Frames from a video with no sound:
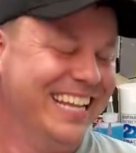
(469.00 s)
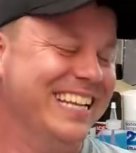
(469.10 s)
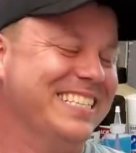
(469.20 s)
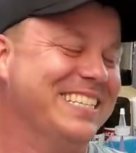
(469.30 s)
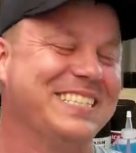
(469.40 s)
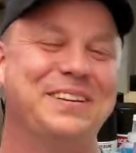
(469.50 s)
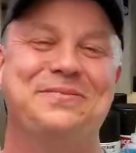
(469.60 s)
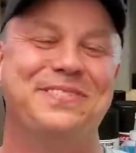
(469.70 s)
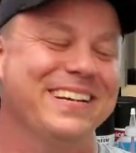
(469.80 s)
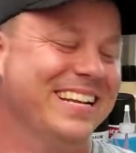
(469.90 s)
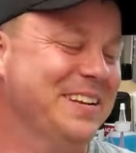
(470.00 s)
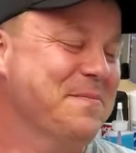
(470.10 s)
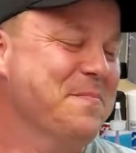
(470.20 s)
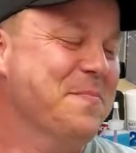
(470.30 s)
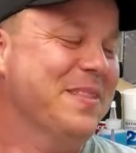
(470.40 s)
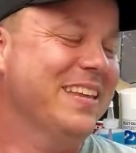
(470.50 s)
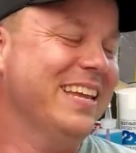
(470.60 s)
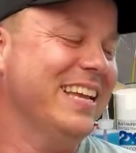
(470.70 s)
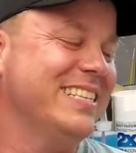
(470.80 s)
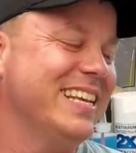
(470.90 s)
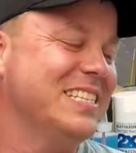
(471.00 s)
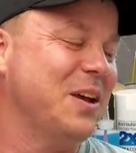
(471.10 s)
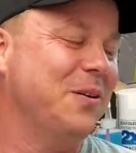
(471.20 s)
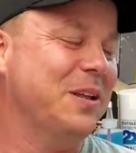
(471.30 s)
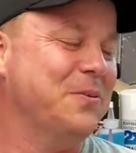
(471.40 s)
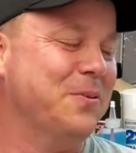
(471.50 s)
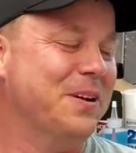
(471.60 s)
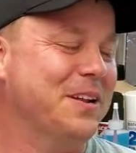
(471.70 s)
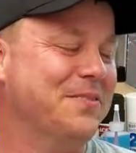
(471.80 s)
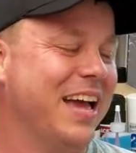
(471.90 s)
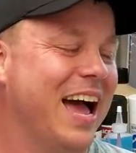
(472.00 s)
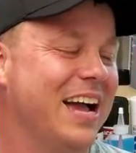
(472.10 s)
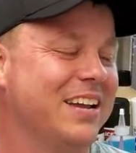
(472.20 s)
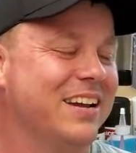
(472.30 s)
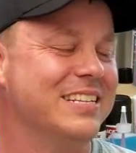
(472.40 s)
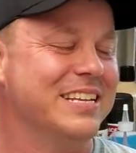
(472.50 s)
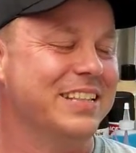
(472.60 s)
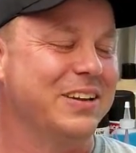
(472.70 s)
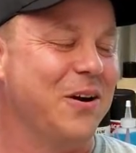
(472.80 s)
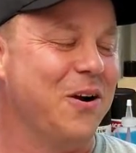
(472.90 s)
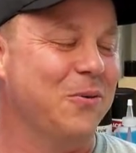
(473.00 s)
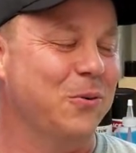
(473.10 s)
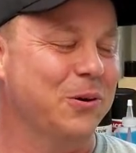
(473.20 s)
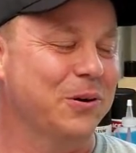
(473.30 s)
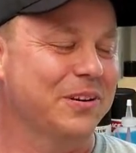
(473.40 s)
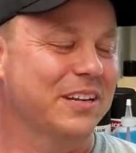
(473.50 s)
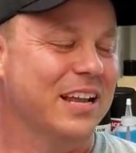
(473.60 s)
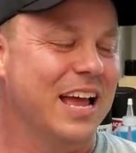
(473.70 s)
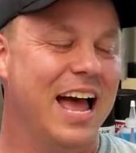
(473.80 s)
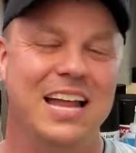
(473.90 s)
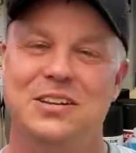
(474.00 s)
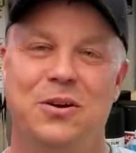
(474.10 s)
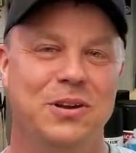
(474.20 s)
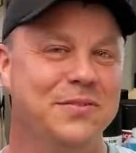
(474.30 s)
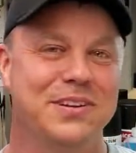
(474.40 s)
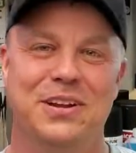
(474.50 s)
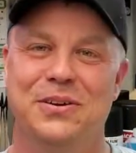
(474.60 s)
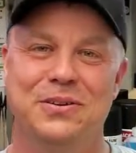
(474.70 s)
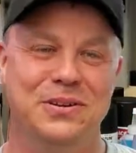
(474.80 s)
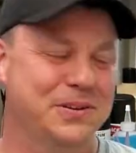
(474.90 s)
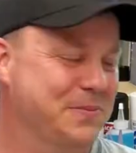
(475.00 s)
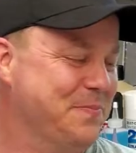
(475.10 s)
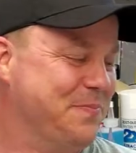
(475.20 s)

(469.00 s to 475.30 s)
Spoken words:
This is so funny. He says, only one of the icons of the car world. I don't even know you.